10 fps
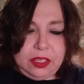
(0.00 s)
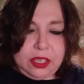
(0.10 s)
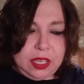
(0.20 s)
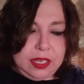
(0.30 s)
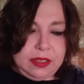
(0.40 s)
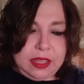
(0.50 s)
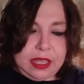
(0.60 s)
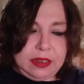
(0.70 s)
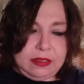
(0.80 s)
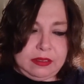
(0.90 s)
good,
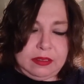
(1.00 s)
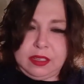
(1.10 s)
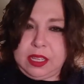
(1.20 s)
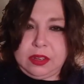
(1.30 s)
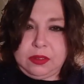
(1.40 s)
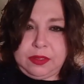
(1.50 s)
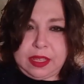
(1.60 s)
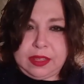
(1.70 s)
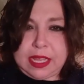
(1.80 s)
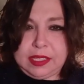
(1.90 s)
then, you know,
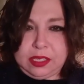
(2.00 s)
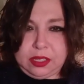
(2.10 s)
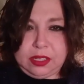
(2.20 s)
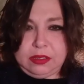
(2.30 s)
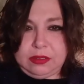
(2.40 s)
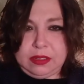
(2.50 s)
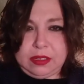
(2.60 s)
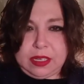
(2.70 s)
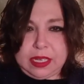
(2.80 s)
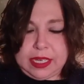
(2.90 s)
then that's a good
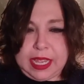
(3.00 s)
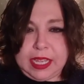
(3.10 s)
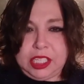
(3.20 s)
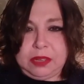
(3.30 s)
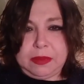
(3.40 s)
indication.